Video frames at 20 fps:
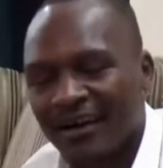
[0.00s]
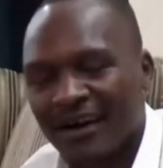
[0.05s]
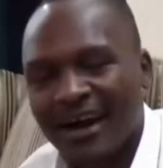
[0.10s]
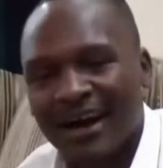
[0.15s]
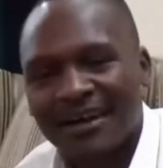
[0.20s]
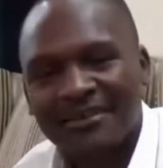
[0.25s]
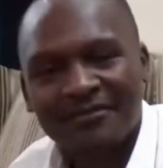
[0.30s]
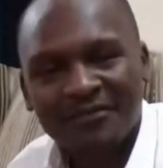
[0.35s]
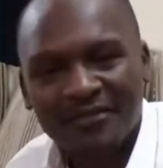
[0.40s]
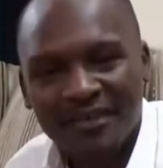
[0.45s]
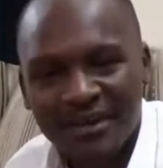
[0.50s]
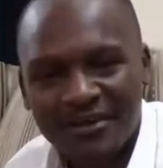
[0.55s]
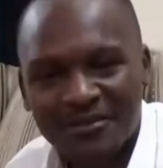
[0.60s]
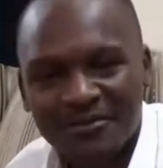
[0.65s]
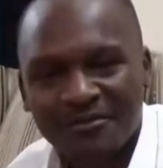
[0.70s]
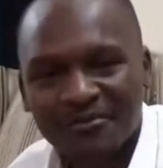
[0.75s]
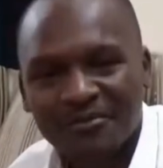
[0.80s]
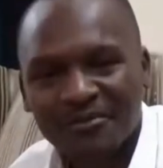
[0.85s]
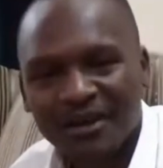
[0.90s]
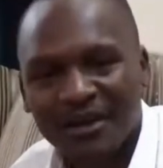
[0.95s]
add
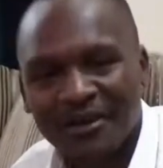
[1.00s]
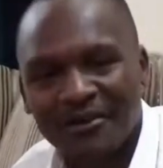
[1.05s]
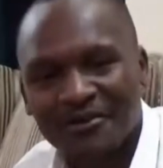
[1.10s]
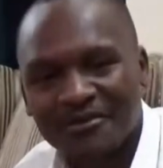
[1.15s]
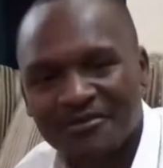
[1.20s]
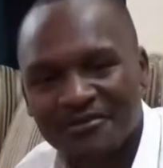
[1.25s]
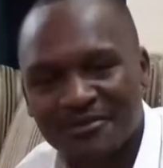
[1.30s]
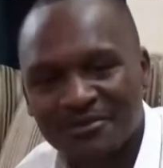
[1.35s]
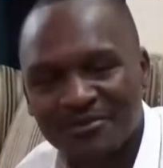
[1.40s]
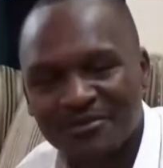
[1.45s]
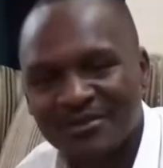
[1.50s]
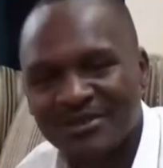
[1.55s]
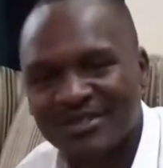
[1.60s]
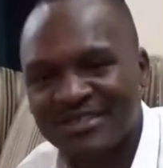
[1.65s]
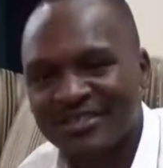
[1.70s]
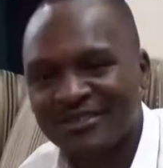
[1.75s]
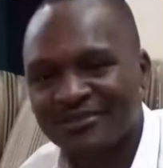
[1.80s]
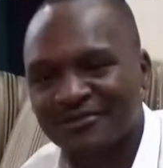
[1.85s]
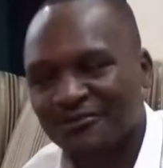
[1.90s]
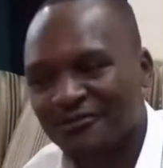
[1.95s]
value by
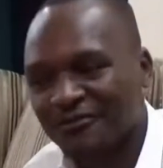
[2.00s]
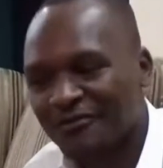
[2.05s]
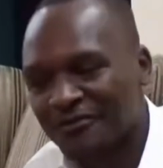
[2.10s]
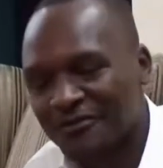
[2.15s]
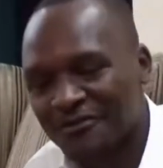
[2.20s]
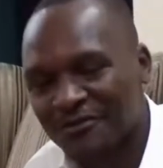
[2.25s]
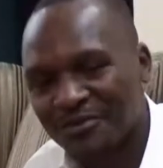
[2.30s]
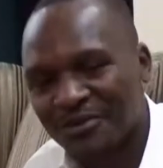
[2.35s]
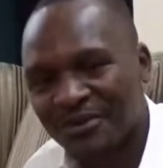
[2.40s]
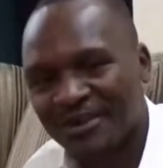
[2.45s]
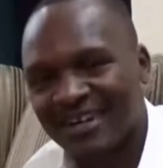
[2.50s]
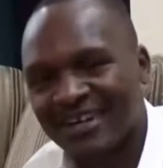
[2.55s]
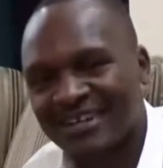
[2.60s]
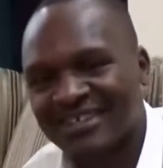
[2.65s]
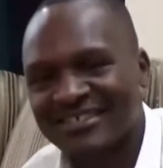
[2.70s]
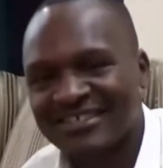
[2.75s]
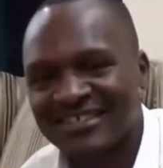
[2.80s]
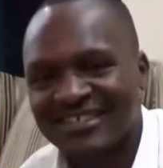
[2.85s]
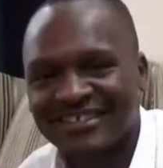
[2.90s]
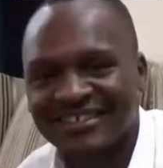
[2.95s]
contributing to food
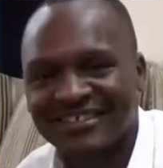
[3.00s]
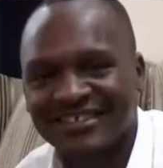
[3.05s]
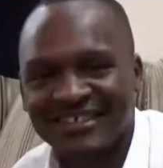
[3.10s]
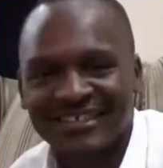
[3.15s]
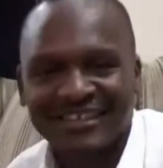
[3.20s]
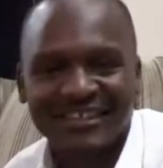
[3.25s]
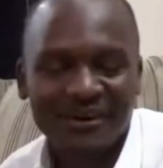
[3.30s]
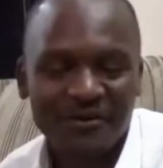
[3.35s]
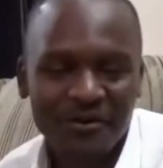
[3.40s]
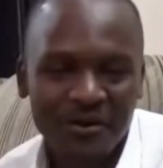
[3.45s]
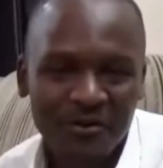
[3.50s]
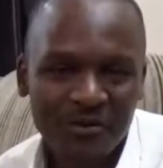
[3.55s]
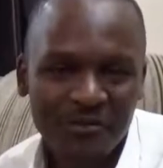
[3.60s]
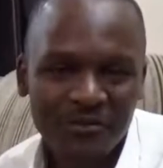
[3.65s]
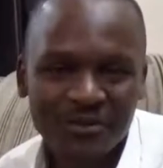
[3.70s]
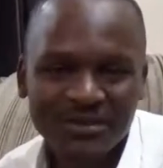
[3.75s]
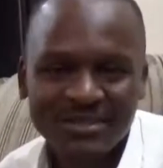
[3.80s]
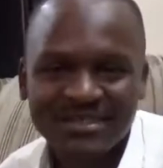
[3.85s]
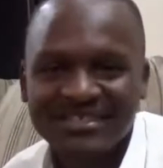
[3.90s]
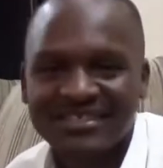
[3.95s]
production in our
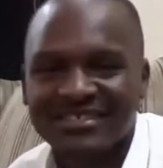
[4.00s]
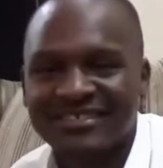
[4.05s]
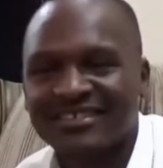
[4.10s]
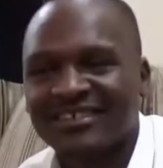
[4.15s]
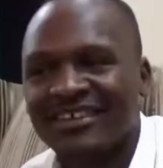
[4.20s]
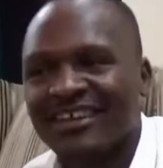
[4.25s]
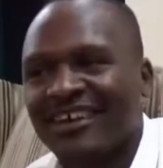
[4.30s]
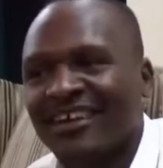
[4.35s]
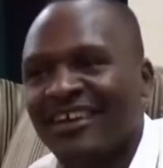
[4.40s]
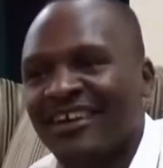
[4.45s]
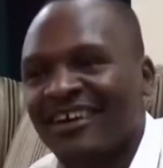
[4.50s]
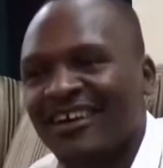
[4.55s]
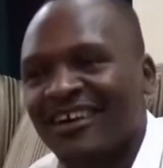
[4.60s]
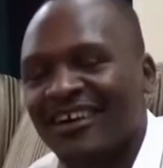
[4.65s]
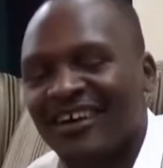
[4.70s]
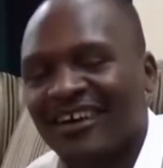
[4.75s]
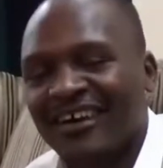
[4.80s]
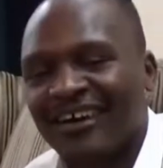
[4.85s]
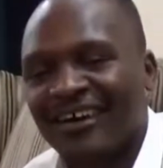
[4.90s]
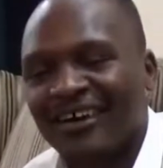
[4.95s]
community.
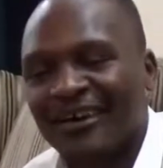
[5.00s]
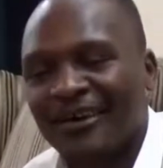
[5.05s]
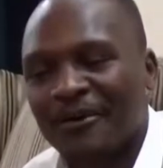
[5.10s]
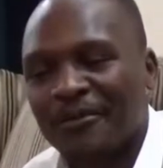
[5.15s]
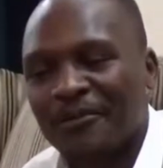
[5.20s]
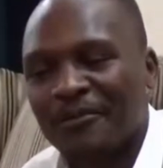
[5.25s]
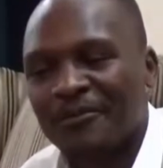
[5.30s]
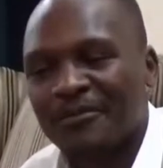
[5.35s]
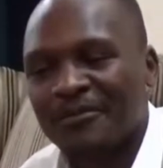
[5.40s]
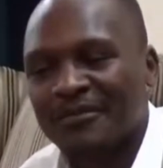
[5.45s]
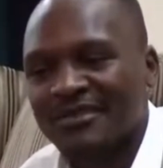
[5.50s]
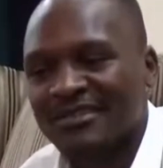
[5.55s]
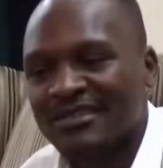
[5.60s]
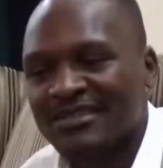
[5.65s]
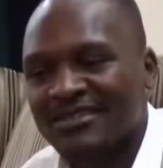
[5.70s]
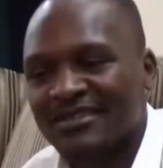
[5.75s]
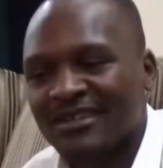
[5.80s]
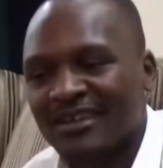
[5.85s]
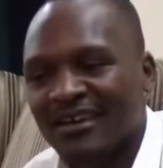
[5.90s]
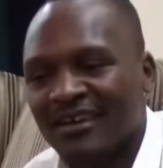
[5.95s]

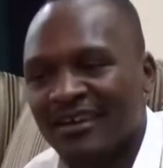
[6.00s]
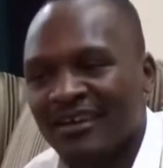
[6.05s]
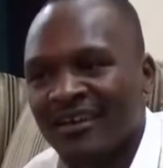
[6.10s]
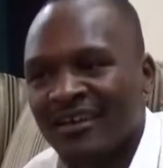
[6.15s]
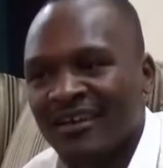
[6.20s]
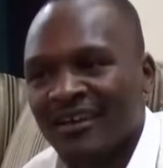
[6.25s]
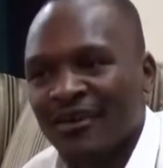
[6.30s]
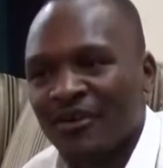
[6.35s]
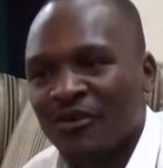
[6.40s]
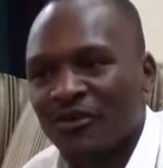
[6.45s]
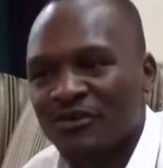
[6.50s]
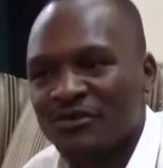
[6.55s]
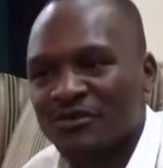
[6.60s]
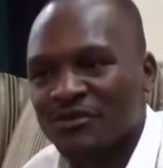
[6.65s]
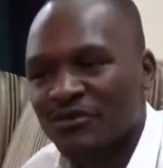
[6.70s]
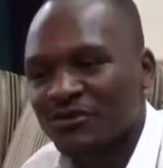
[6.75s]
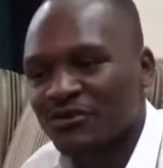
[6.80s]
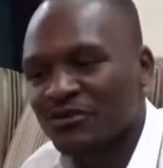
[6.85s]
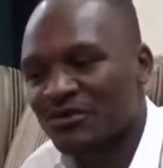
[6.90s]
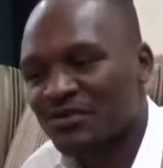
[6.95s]
And
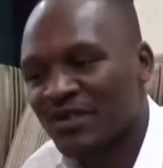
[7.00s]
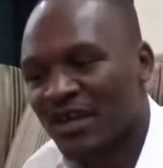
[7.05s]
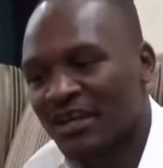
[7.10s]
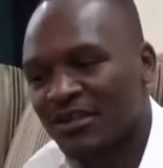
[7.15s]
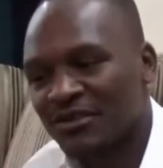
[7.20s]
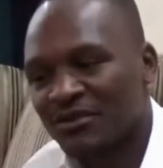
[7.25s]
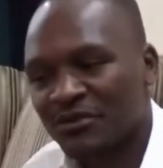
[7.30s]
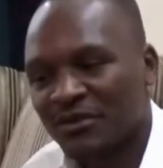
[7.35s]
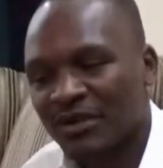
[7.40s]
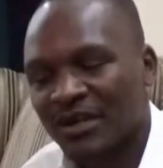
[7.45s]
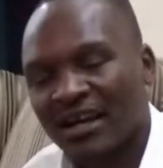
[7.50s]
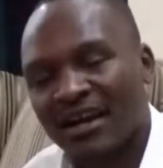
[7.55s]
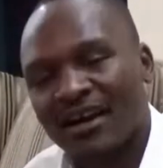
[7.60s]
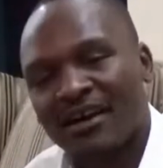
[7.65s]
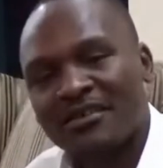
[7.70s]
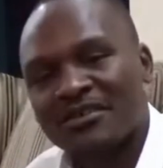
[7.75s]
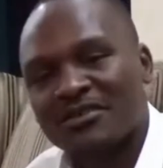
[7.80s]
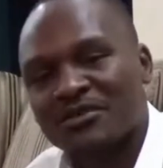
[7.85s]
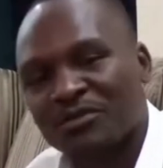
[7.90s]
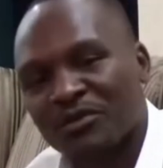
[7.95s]
also to try to
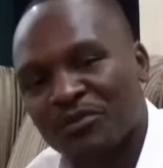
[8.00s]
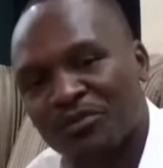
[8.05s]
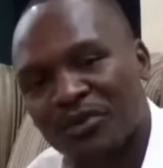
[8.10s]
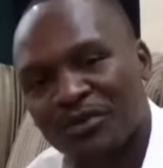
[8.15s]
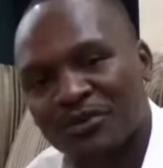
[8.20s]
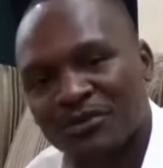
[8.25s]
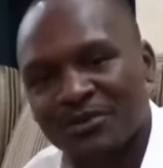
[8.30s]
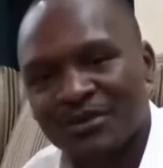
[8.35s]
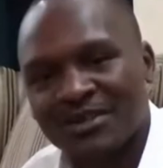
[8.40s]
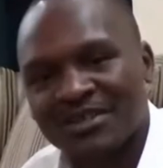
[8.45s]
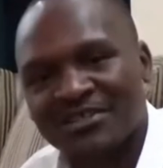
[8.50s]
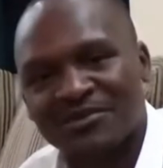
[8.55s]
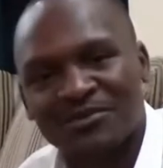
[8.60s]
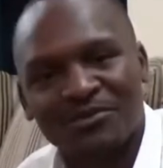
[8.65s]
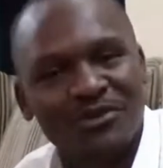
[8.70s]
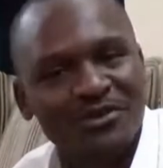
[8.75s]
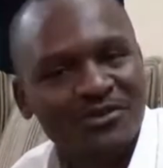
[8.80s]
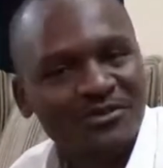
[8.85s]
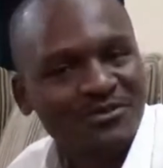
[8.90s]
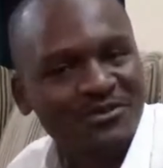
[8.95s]
encourage people to eat
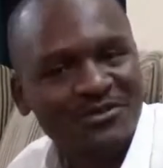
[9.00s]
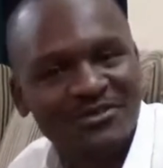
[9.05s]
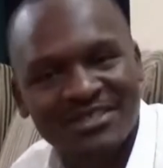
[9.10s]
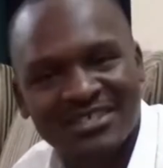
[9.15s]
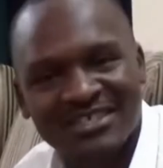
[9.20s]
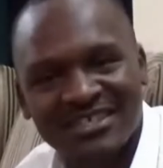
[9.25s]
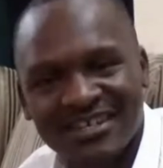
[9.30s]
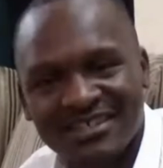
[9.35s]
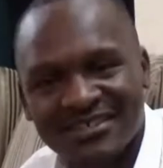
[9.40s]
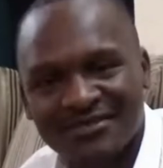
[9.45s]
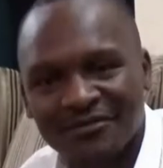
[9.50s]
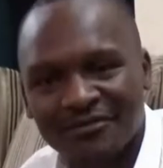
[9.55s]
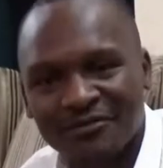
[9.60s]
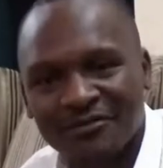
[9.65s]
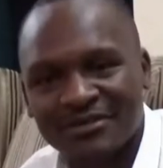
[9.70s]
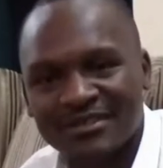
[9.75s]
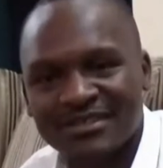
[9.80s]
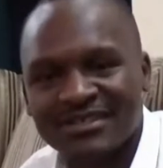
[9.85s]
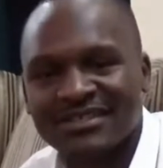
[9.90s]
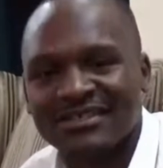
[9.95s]
more nutritious
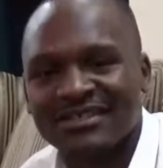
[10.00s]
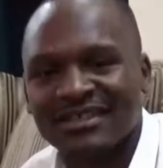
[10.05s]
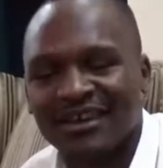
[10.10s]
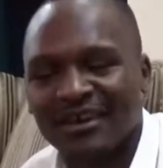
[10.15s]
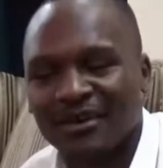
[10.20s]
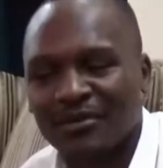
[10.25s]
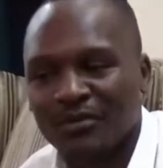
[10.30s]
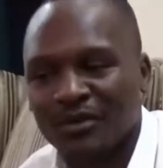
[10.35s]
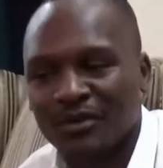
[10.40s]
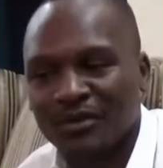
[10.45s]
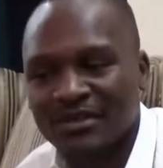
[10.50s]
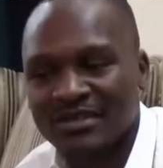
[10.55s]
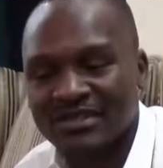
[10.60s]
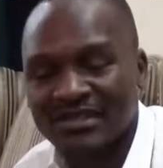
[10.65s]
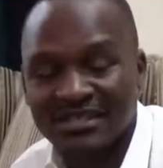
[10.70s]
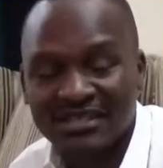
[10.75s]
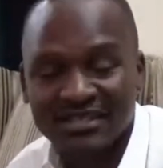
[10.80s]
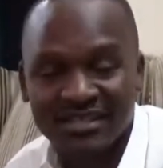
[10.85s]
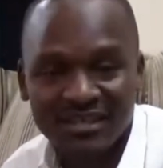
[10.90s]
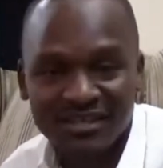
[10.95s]
foods, because
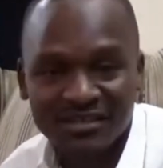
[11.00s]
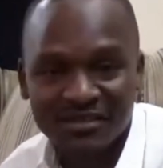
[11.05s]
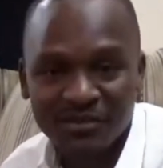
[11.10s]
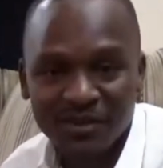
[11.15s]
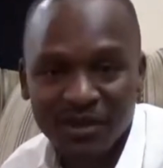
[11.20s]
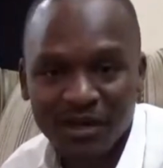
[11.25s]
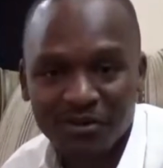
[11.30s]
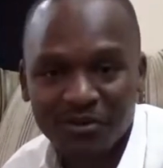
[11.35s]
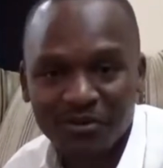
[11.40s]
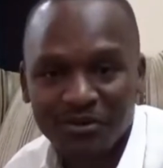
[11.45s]
the chickens we are